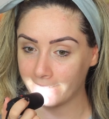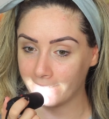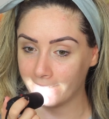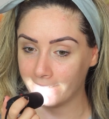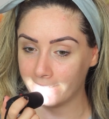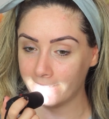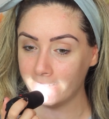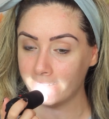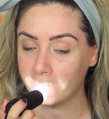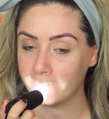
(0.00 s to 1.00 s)

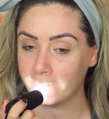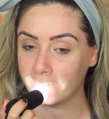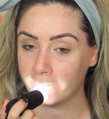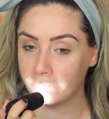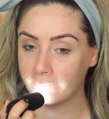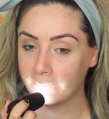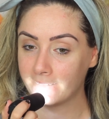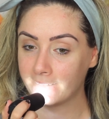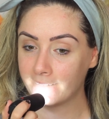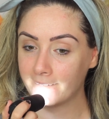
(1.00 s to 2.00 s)
Oh,
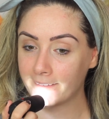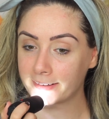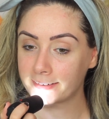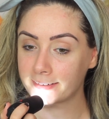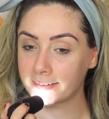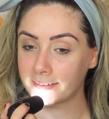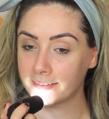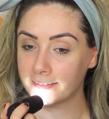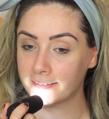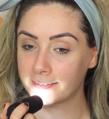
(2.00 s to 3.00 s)

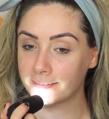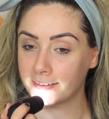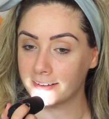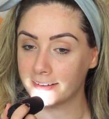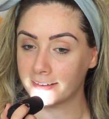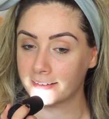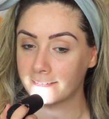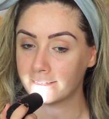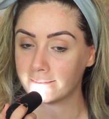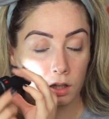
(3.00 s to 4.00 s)
excuse me.
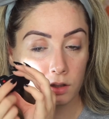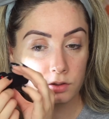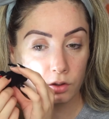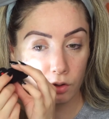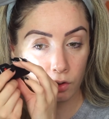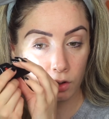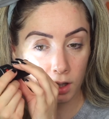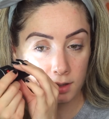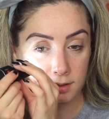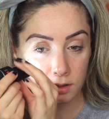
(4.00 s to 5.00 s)
Okay, so
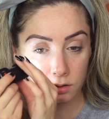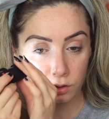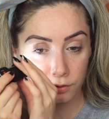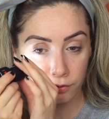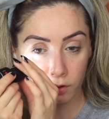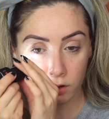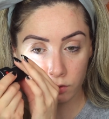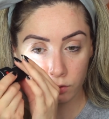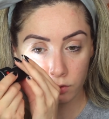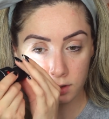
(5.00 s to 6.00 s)
I see a lot of
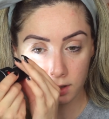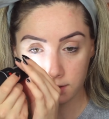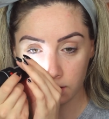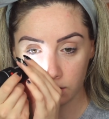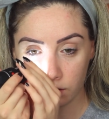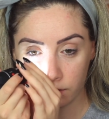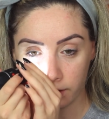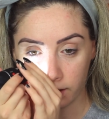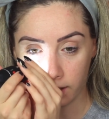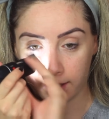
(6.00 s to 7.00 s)
freckles, I see a lot of
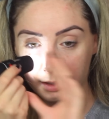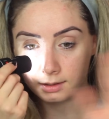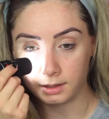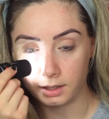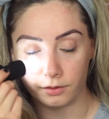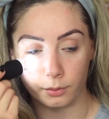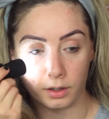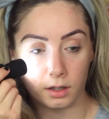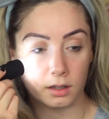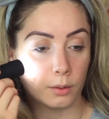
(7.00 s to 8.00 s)
hair and glitter
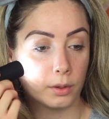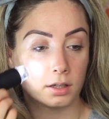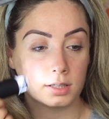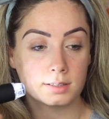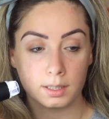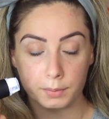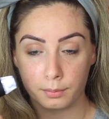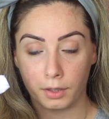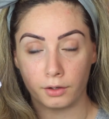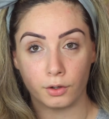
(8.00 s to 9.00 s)
everywhere. Okay, we're gonna skip
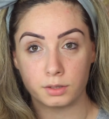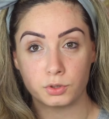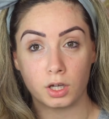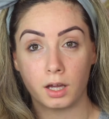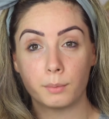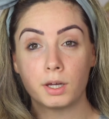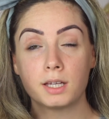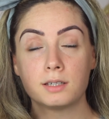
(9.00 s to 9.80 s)
to my nose, which I'm